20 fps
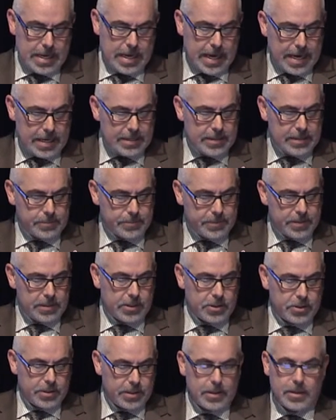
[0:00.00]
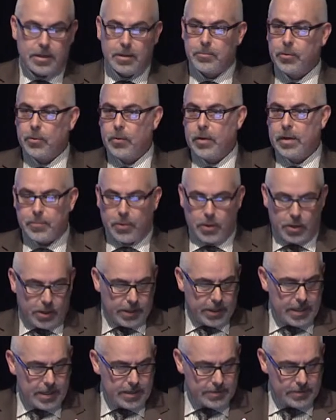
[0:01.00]
and disposition, employee
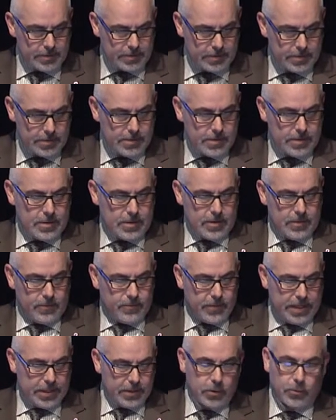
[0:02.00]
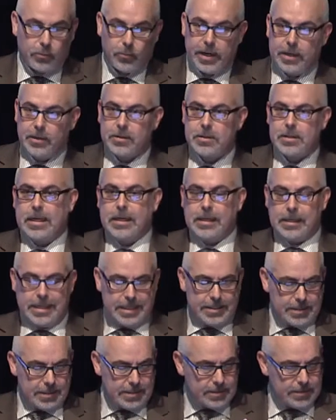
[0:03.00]
parking, vehicle rentals and
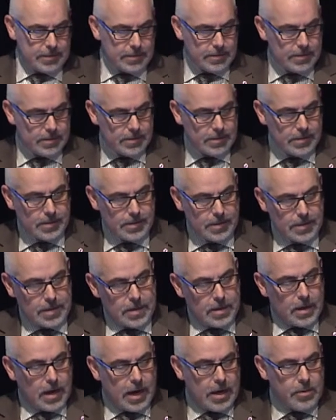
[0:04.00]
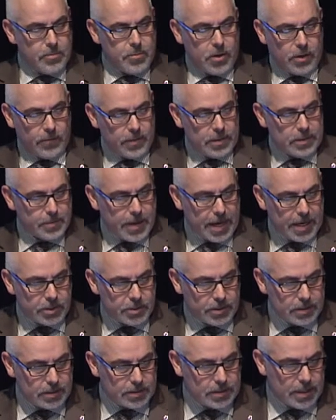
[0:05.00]
leases, automotive
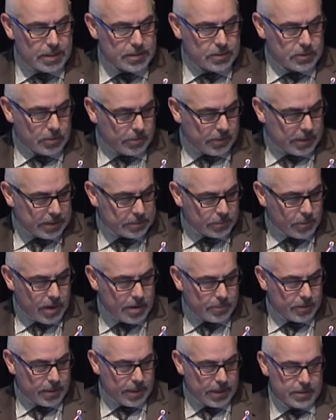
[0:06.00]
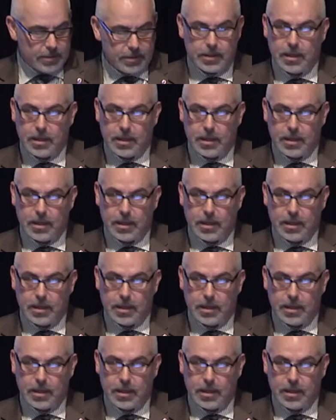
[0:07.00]
inspections, and surplus property.